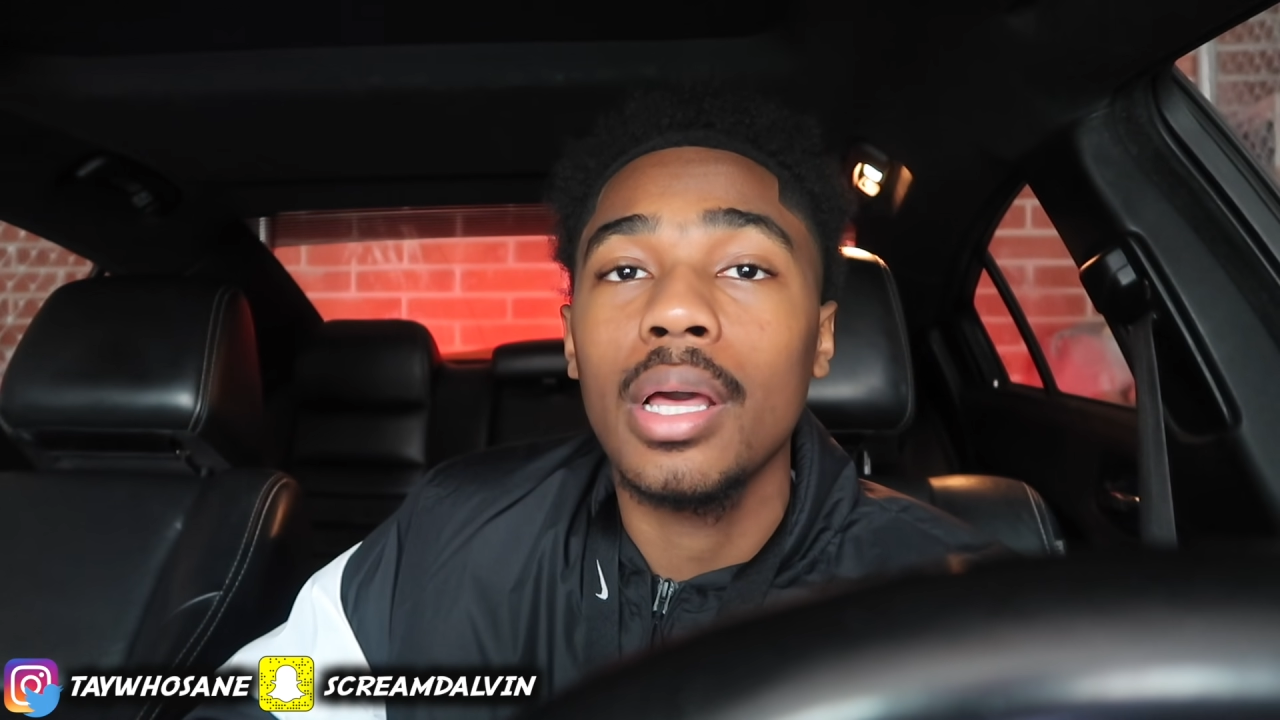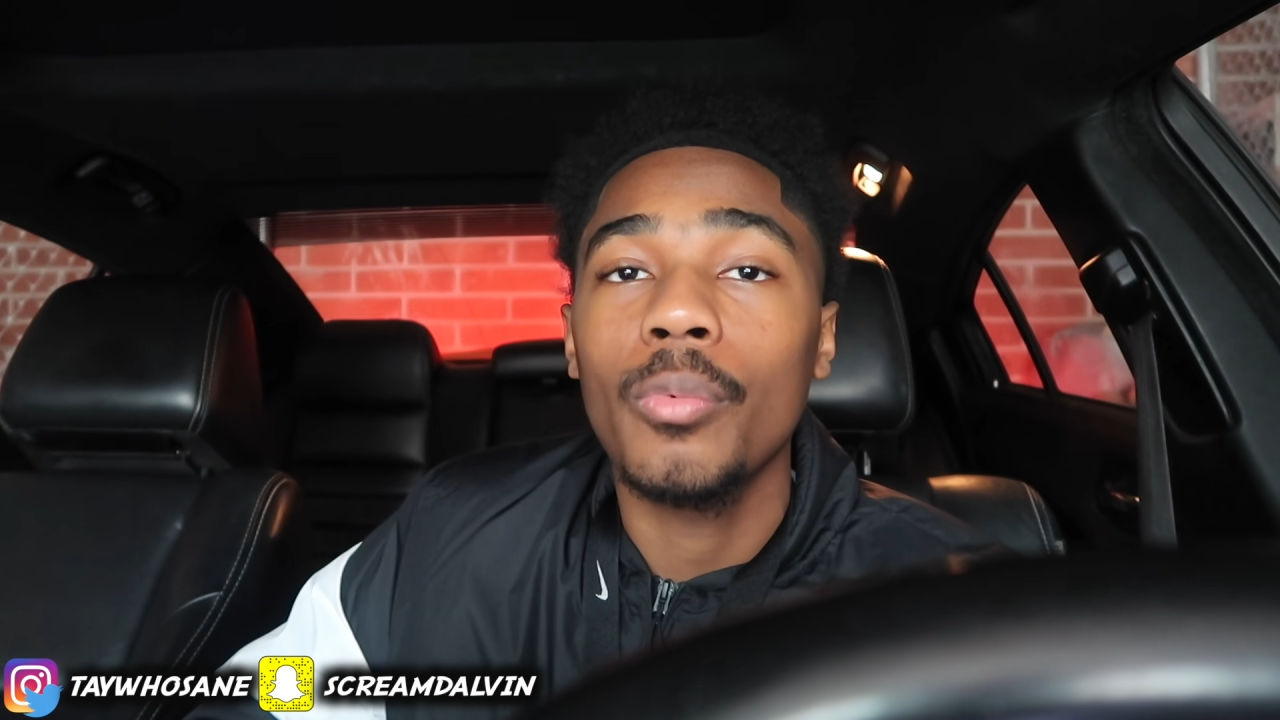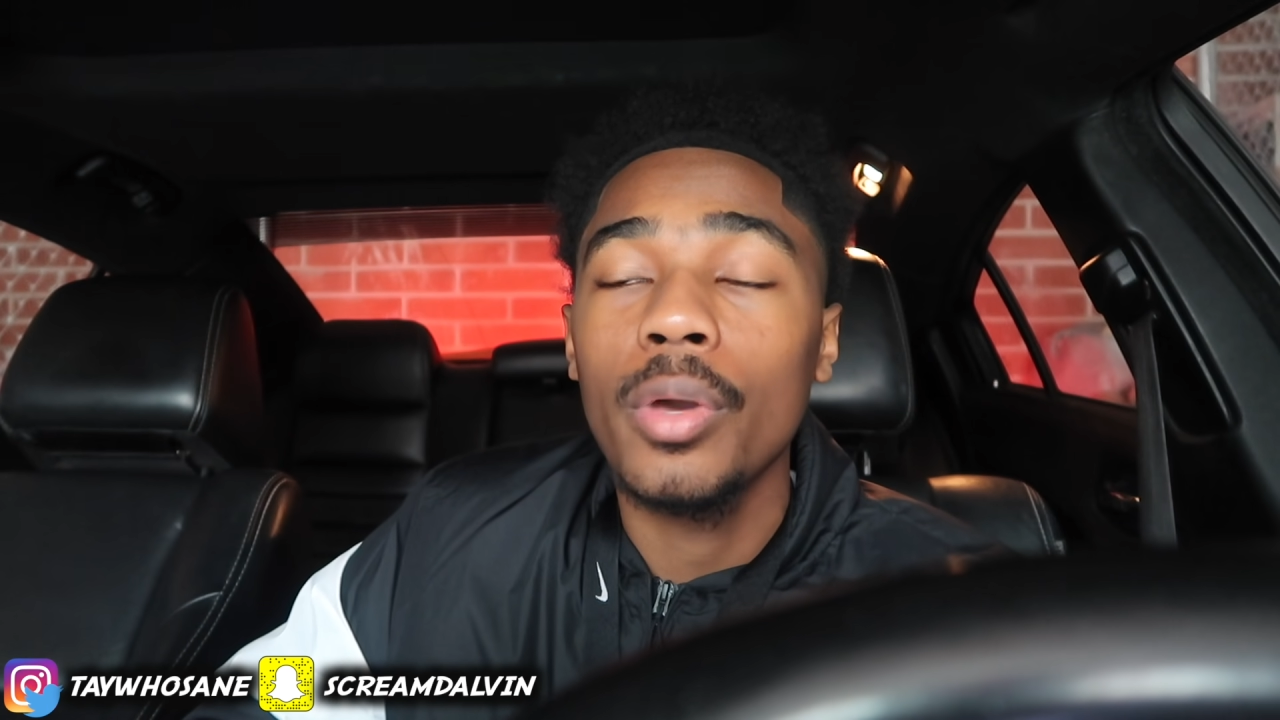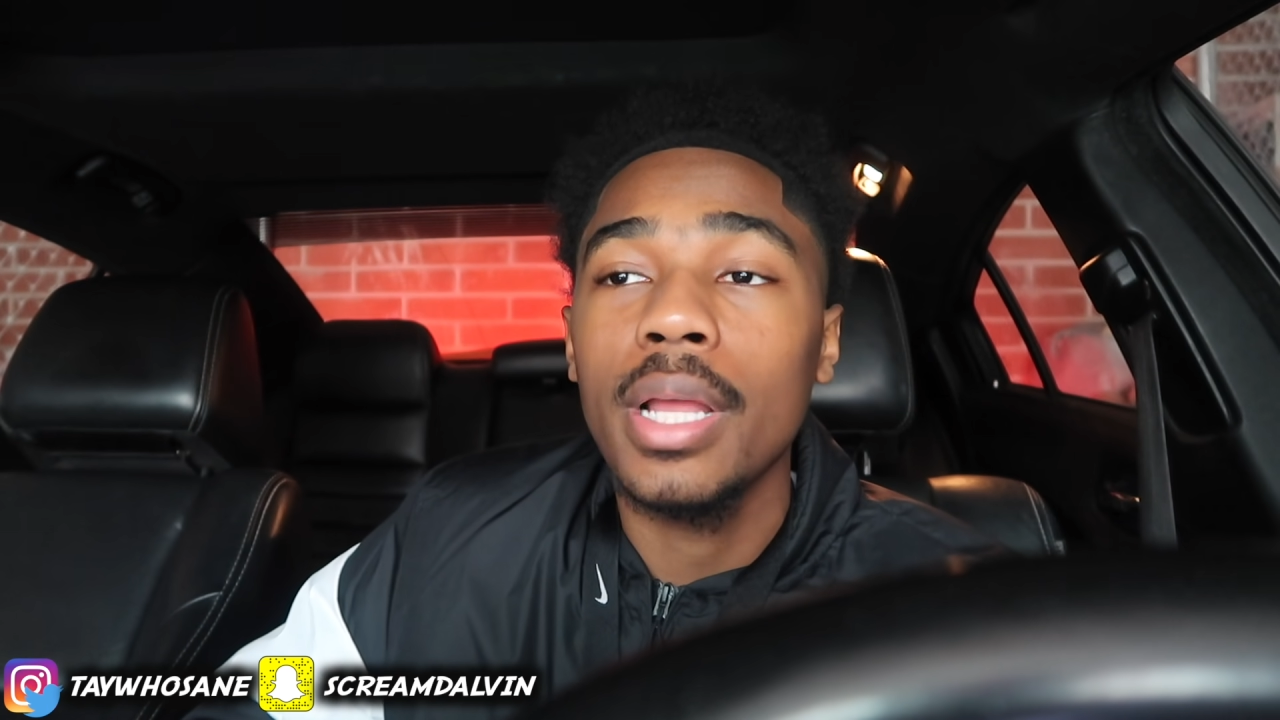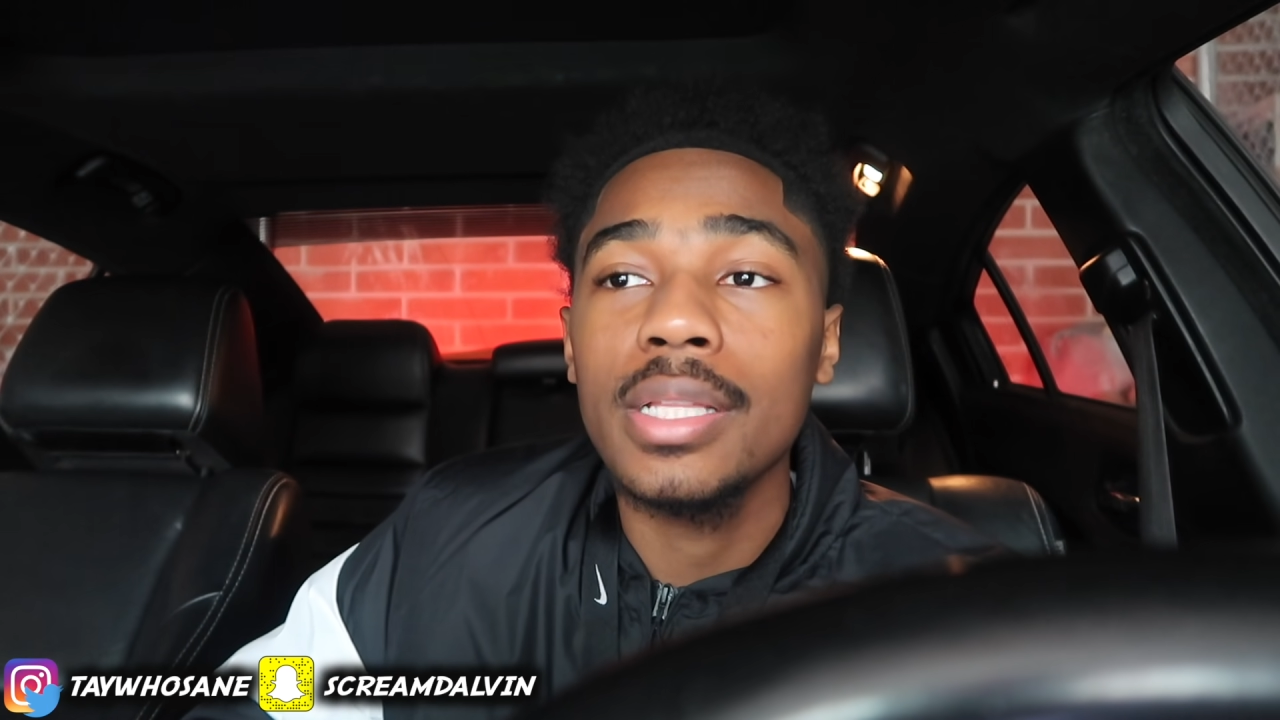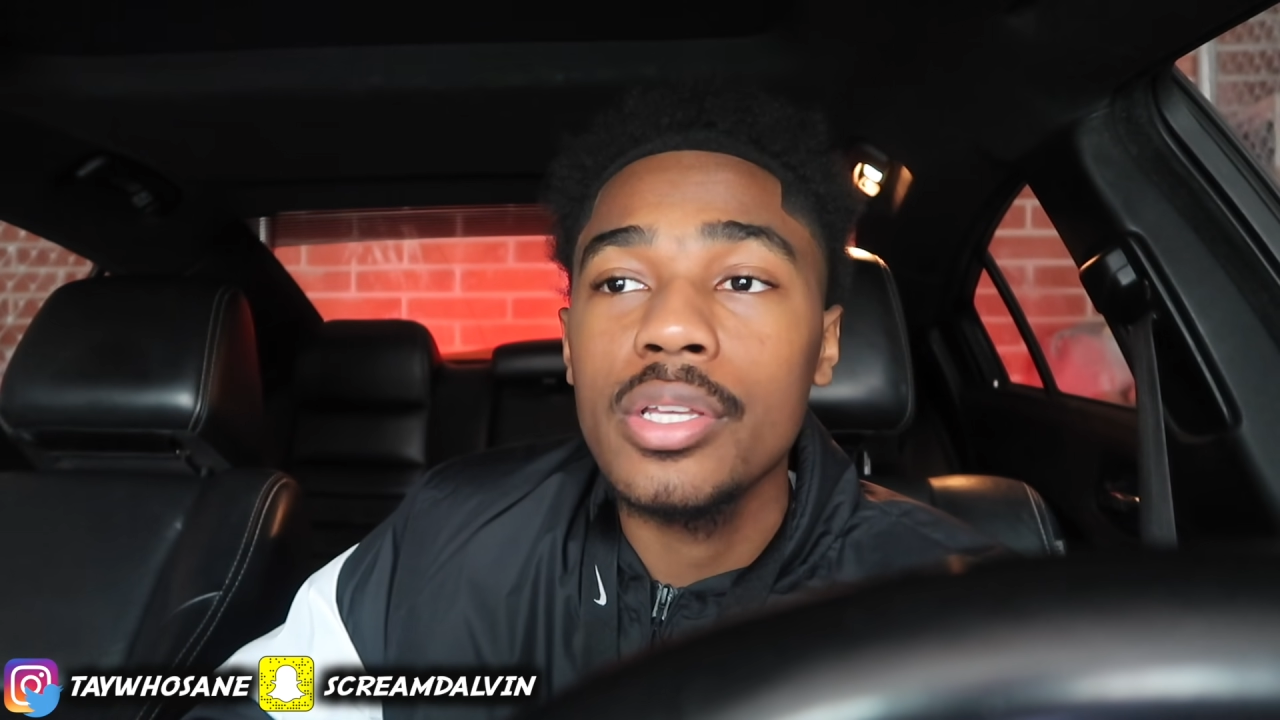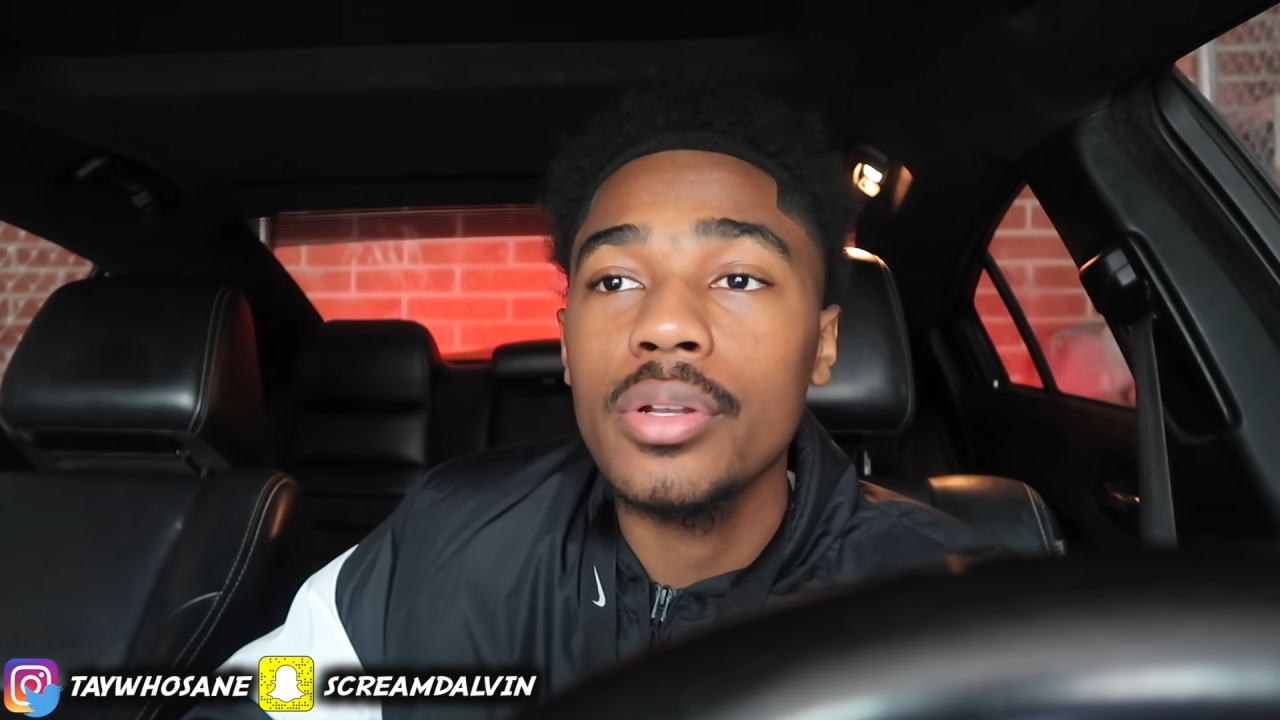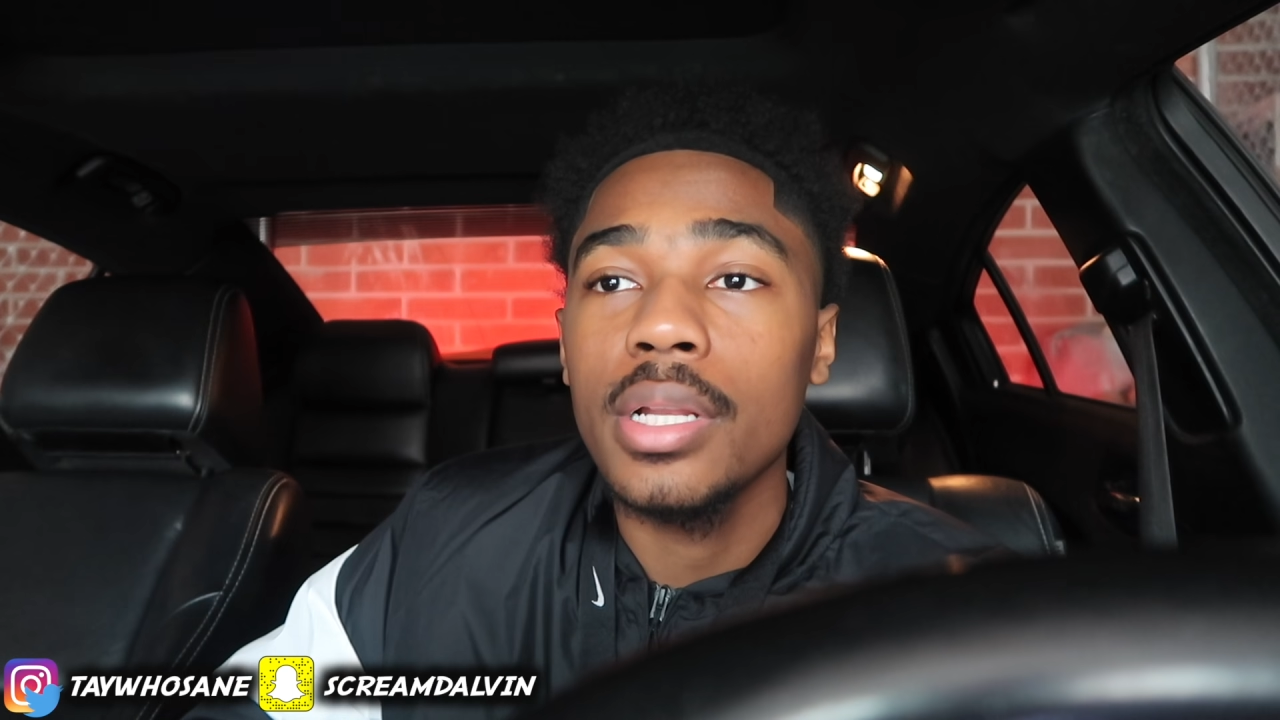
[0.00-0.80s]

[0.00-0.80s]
I told